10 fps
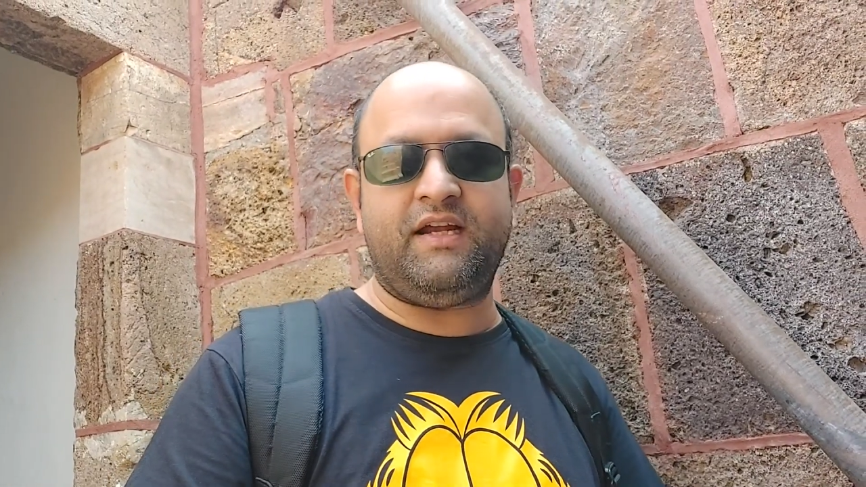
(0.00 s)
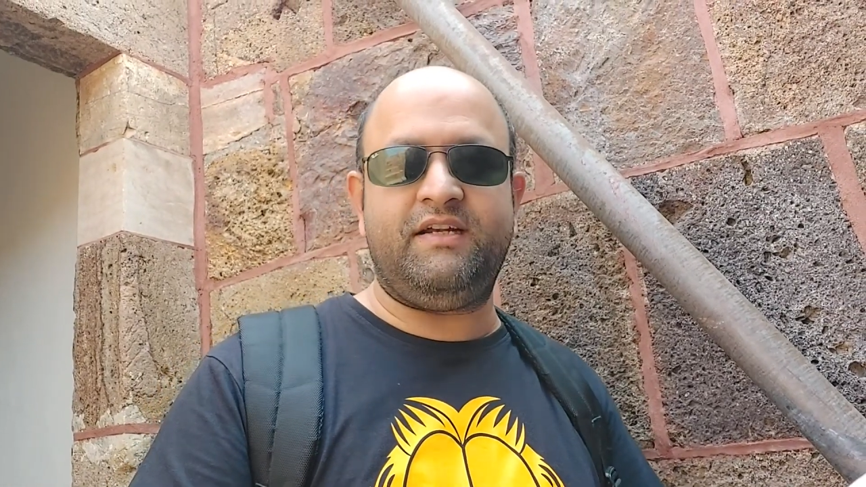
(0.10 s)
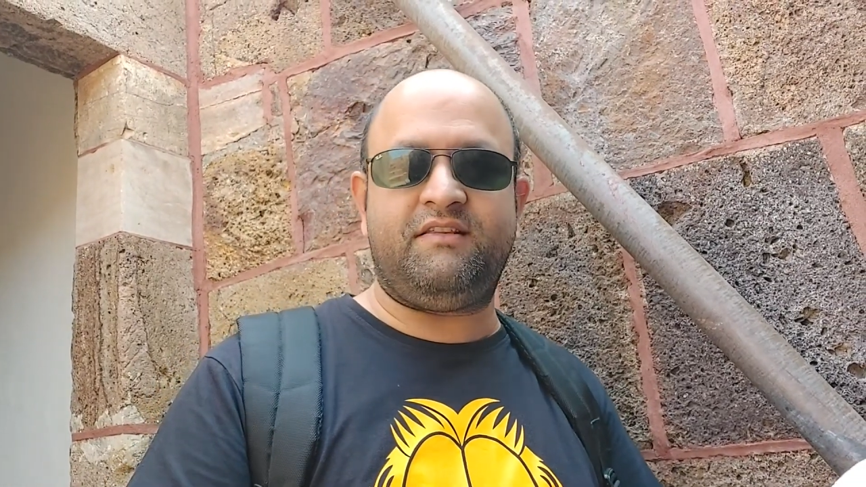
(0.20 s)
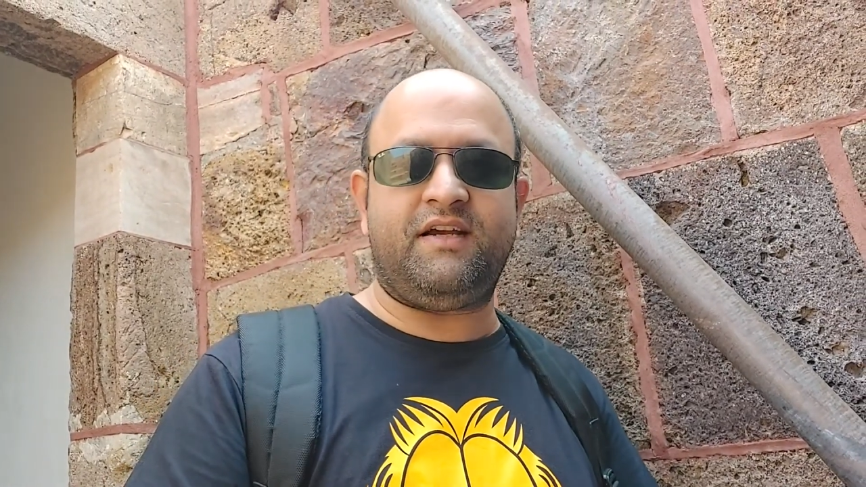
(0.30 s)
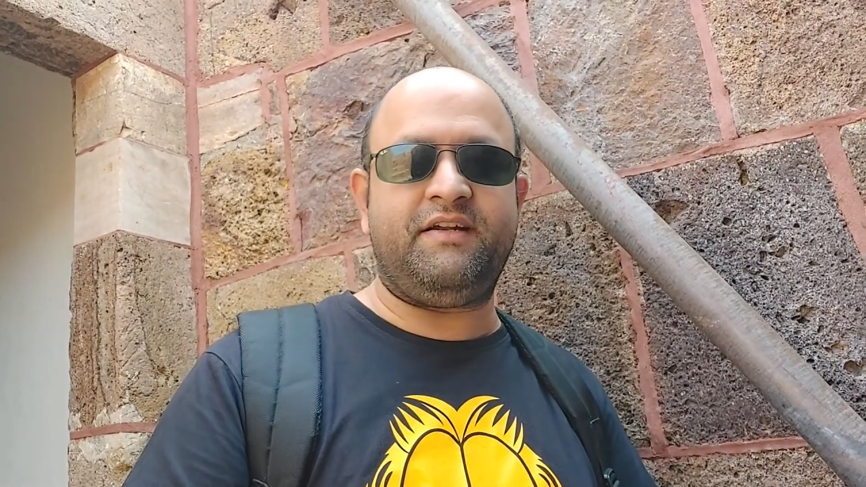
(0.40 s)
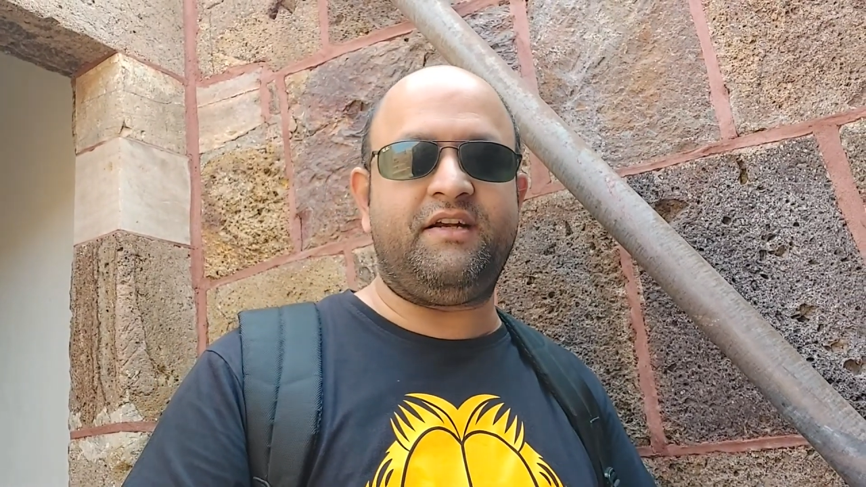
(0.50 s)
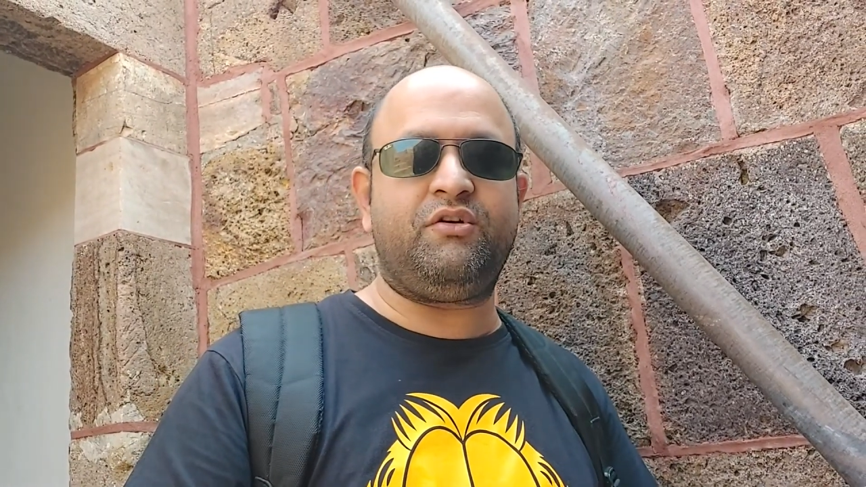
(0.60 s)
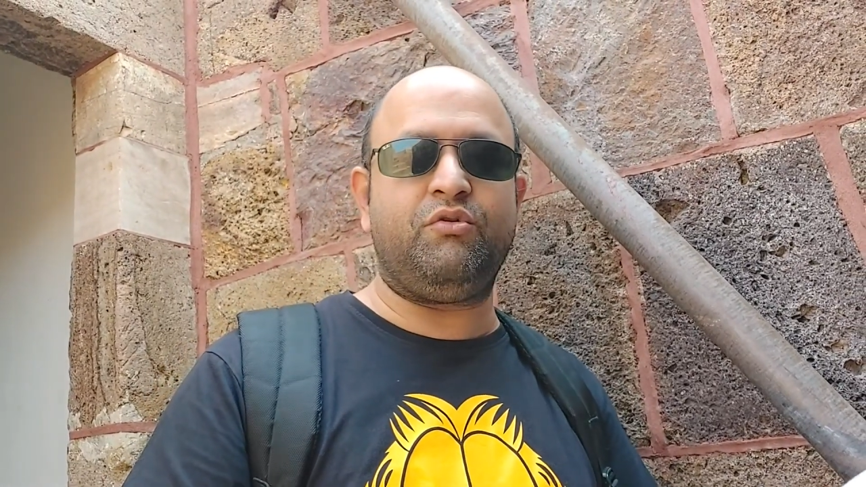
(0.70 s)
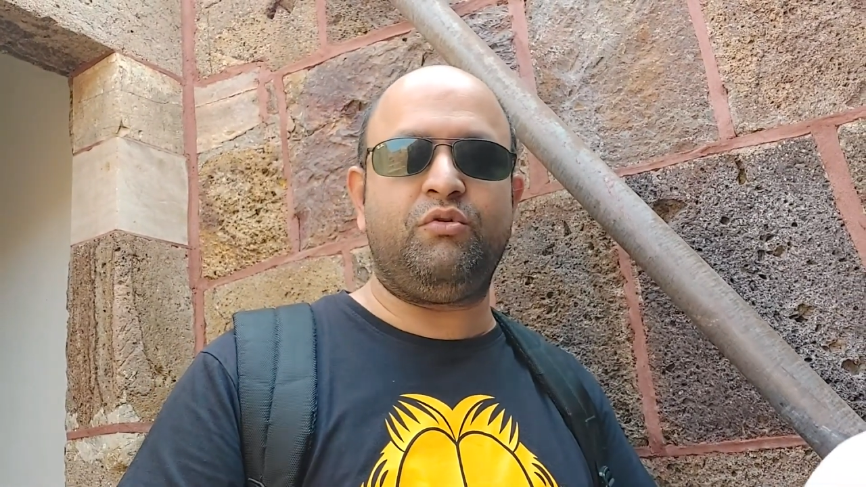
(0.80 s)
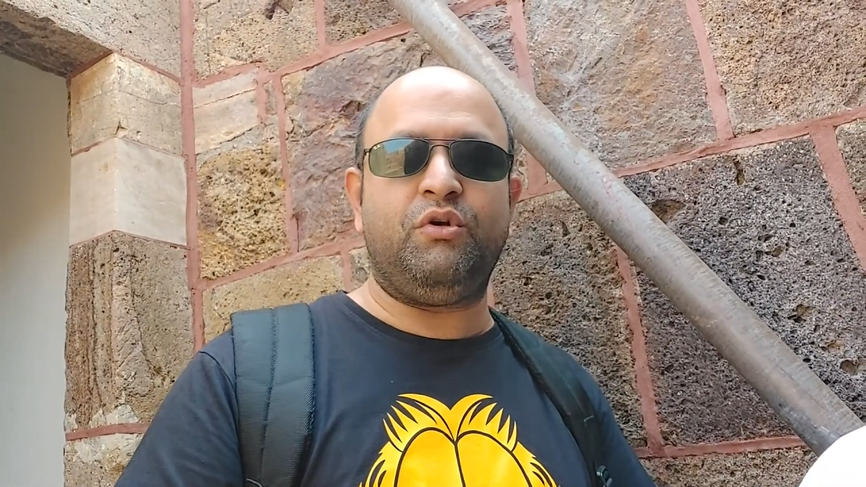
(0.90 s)
and
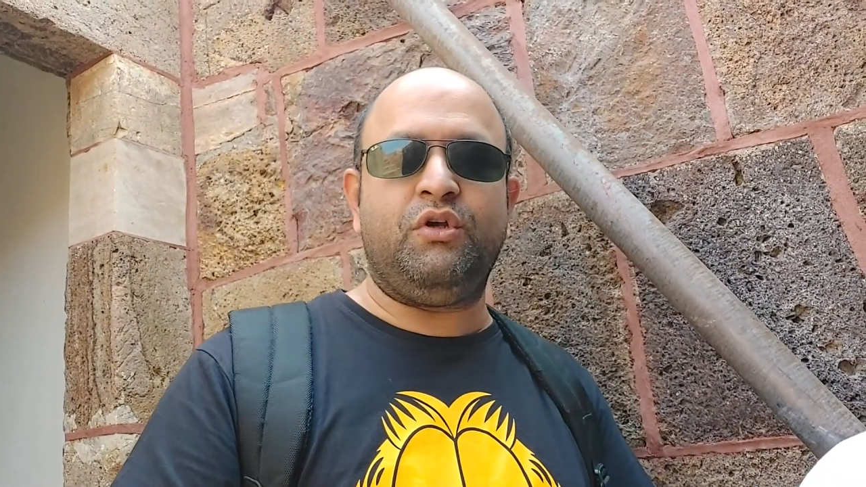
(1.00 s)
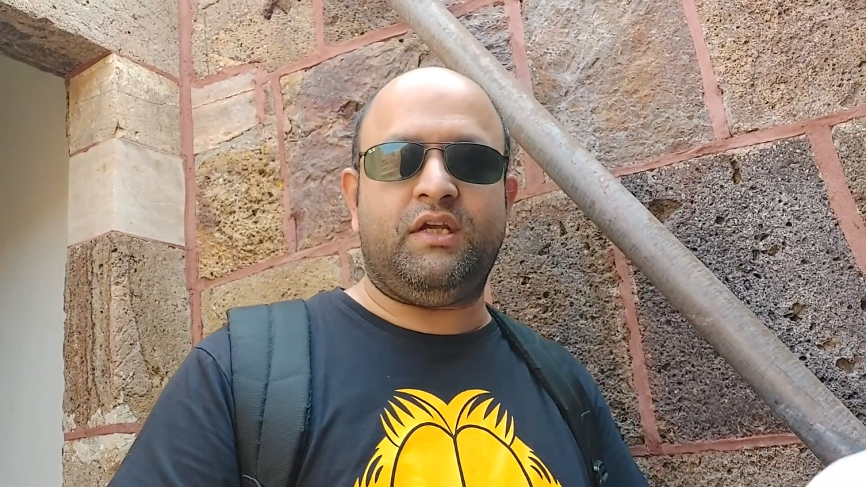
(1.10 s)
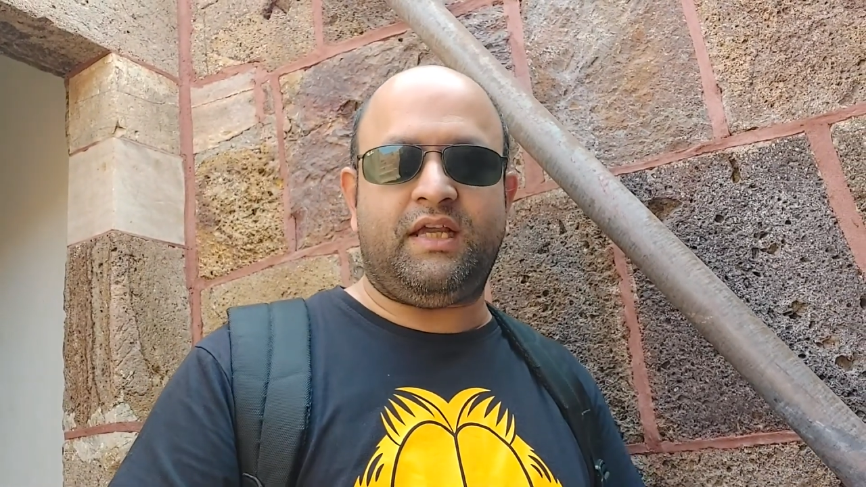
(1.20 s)
decided to